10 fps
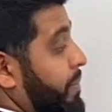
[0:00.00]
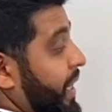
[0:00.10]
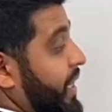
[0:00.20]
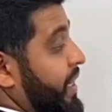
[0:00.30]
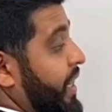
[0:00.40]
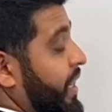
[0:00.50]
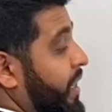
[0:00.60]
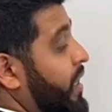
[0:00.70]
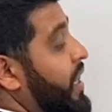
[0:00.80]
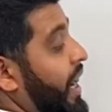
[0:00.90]
back in
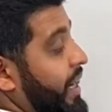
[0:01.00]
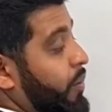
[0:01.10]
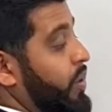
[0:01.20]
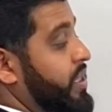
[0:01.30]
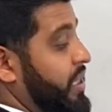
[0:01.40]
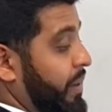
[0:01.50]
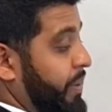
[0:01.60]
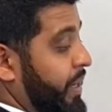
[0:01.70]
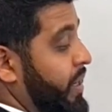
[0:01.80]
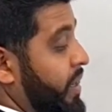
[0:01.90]
here and I will sub
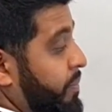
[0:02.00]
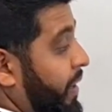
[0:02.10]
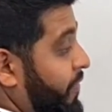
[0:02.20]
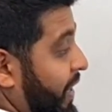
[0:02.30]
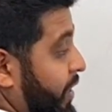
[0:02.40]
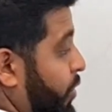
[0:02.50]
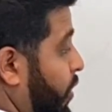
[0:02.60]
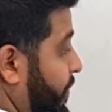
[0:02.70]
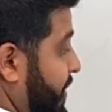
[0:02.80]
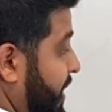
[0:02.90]
in my value
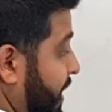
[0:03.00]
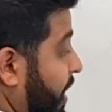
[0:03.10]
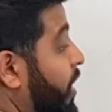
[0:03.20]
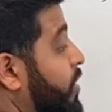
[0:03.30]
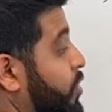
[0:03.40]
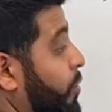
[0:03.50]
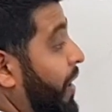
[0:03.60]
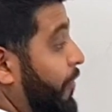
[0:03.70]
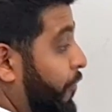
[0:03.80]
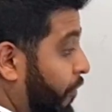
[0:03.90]
of c. So
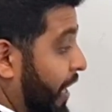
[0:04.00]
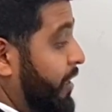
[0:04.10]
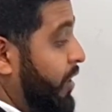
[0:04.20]
my final